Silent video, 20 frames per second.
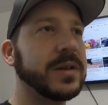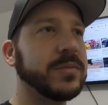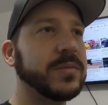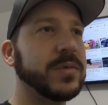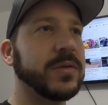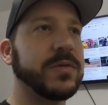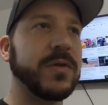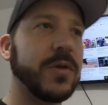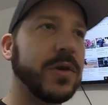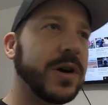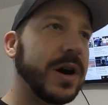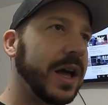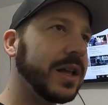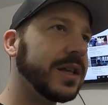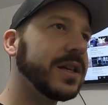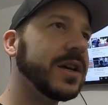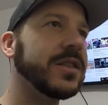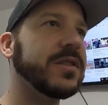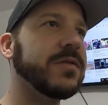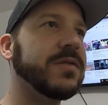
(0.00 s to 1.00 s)
Before I
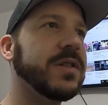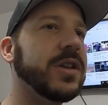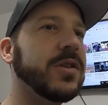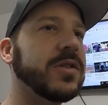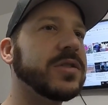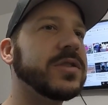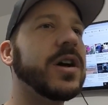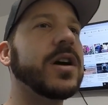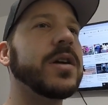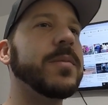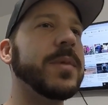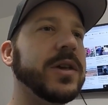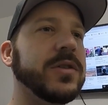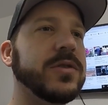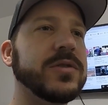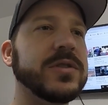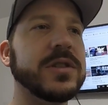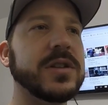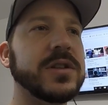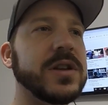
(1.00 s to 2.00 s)
cut the video, I was talking about
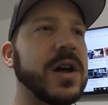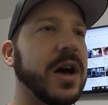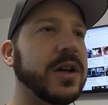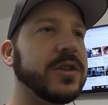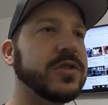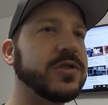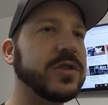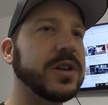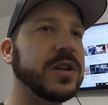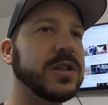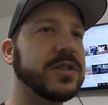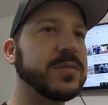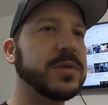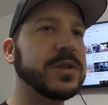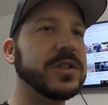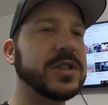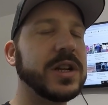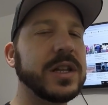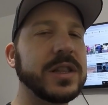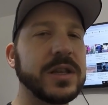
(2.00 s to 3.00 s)
using the Dodge
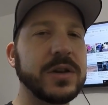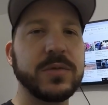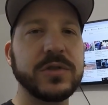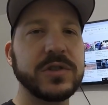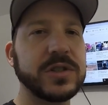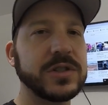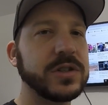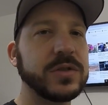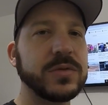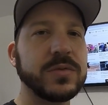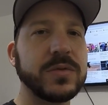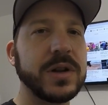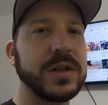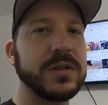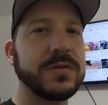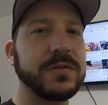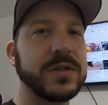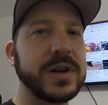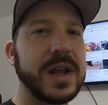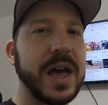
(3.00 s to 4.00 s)
transmission. I think we're just going to run
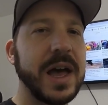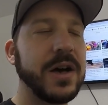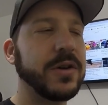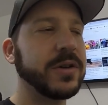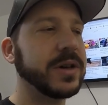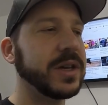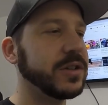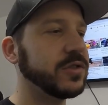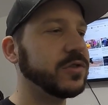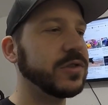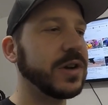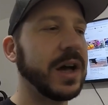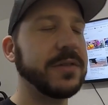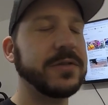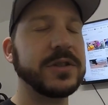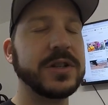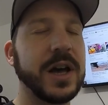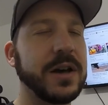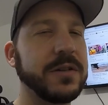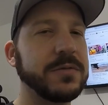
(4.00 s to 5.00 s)
it for now, get a
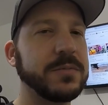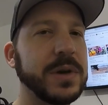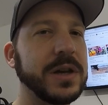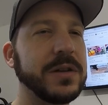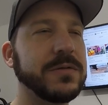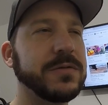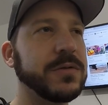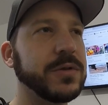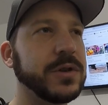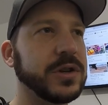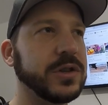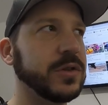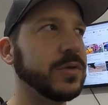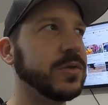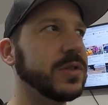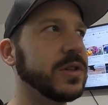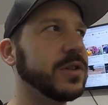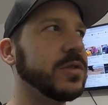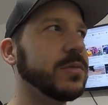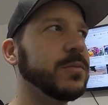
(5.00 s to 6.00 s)
drive shaft made for it, and
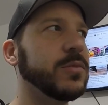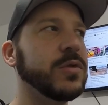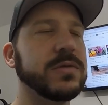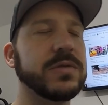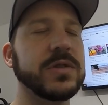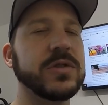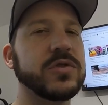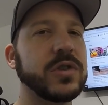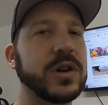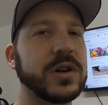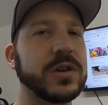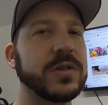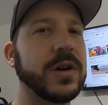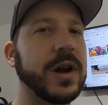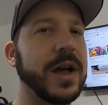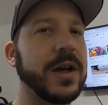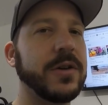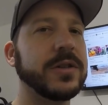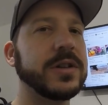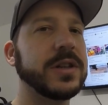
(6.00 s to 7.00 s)
use it to move the truck
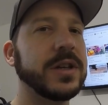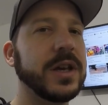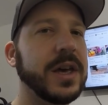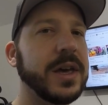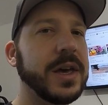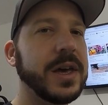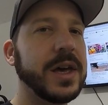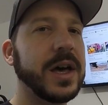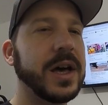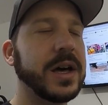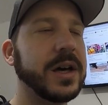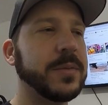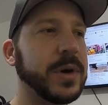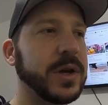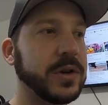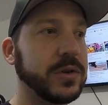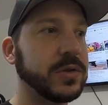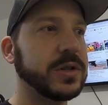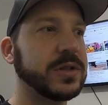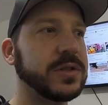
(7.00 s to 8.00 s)
around
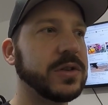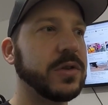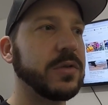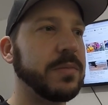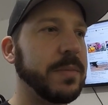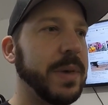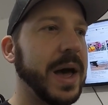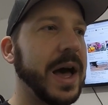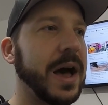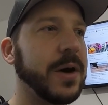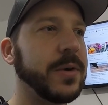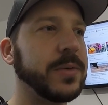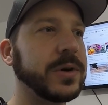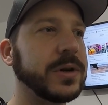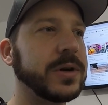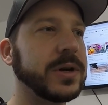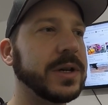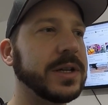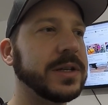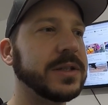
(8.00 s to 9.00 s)
under its own
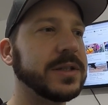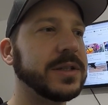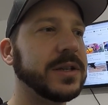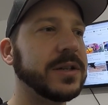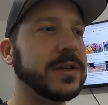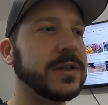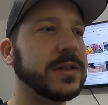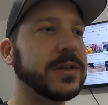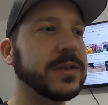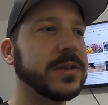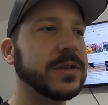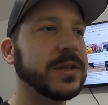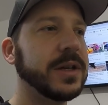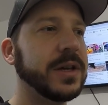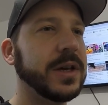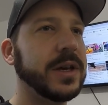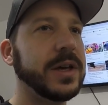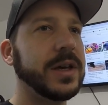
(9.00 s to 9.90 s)
power until